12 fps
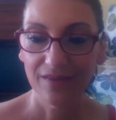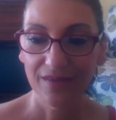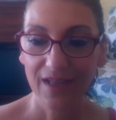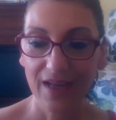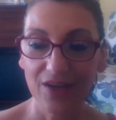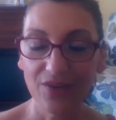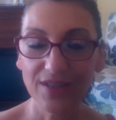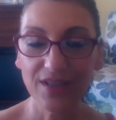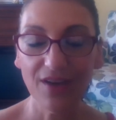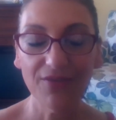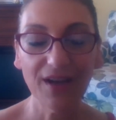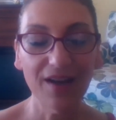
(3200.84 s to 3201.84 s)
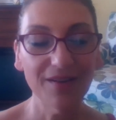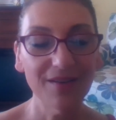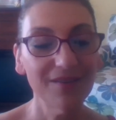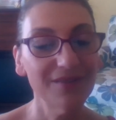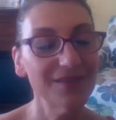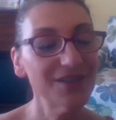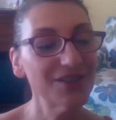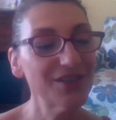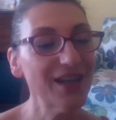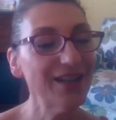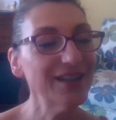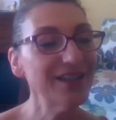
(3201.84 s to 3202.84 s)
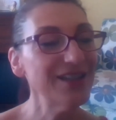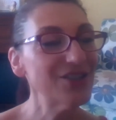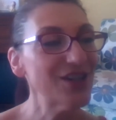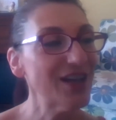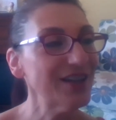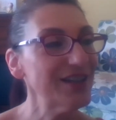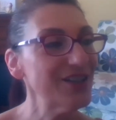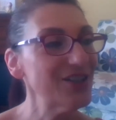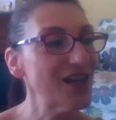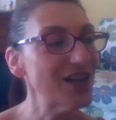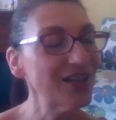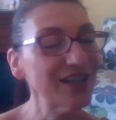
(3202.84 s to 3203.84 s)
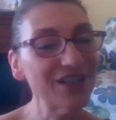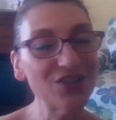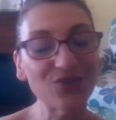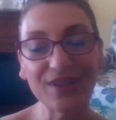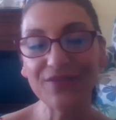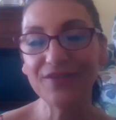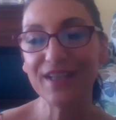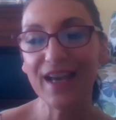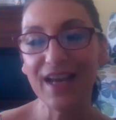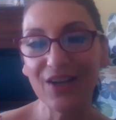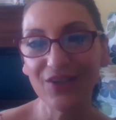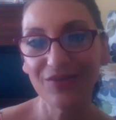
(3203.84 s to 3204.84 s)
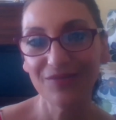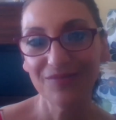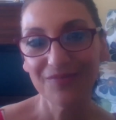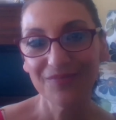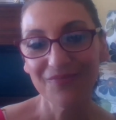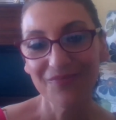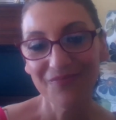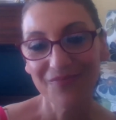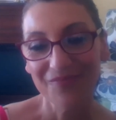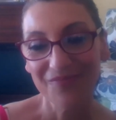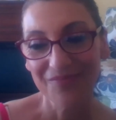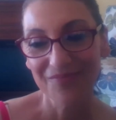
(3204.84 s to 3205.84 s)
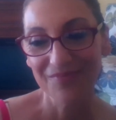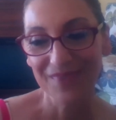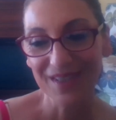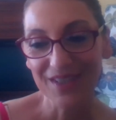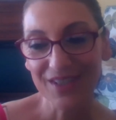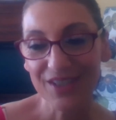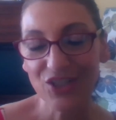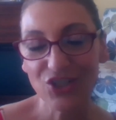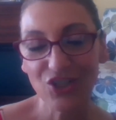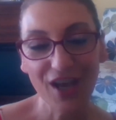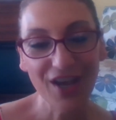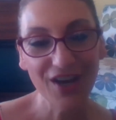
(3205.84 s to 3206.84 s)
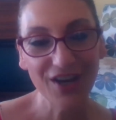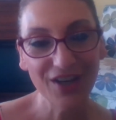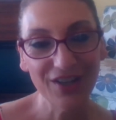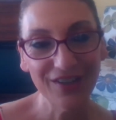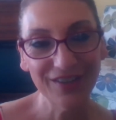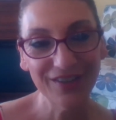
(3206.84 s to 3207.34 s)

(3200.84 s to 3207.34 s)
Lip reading: Letting yourself gently, gently, gently drift down into the chair.